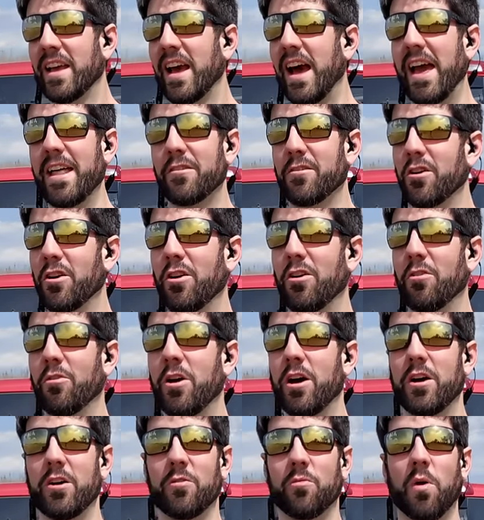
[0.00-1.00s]
I don't know
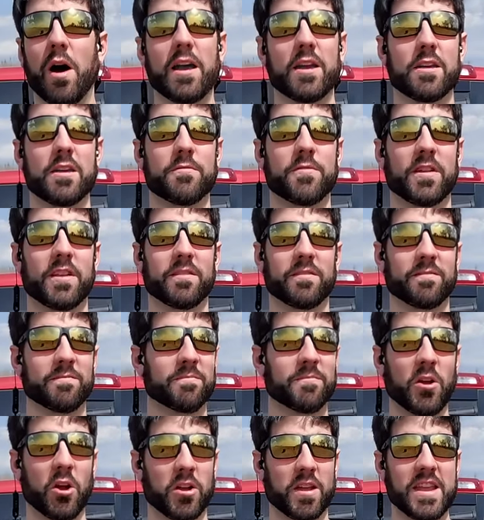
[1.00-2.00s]
why you even
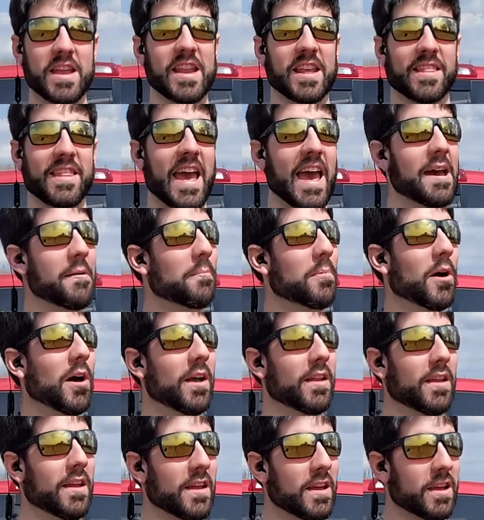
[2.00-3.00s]
are getting that, but